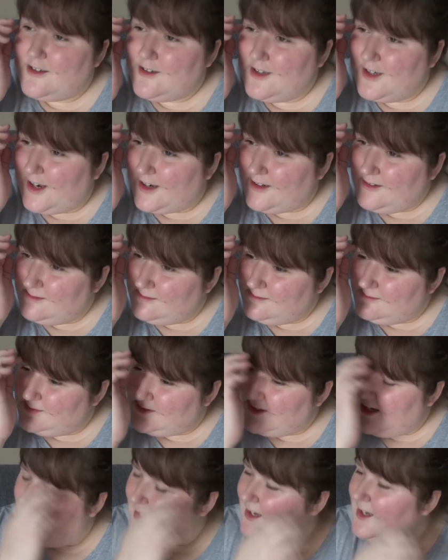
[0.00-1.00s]
you know,
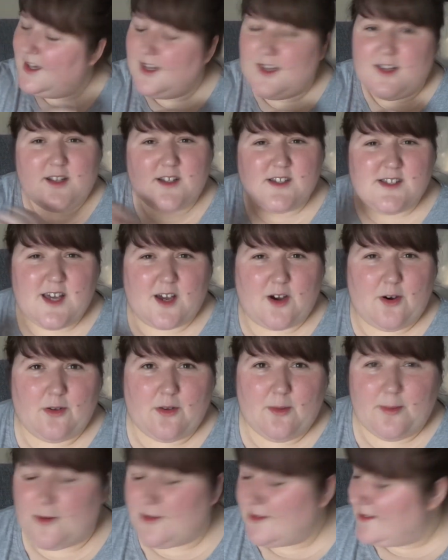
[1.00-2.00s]
tick, tick all the
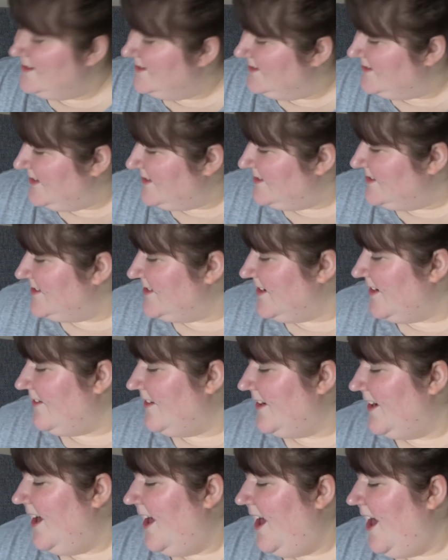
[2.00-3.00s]
boxes
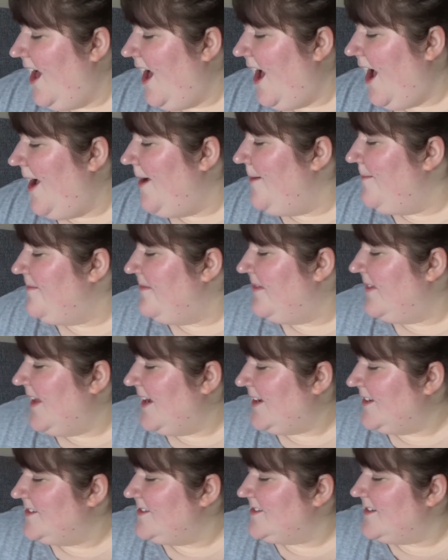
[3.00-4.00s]
necessary. Um,
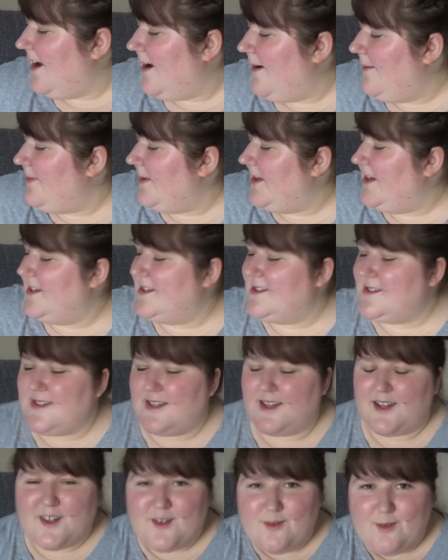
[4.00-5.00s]
next up is
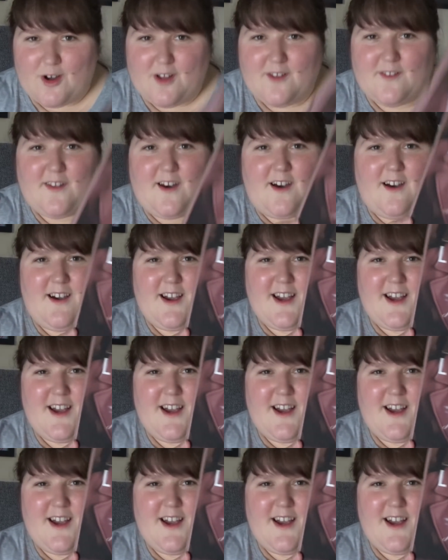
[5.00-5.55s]
another one that I,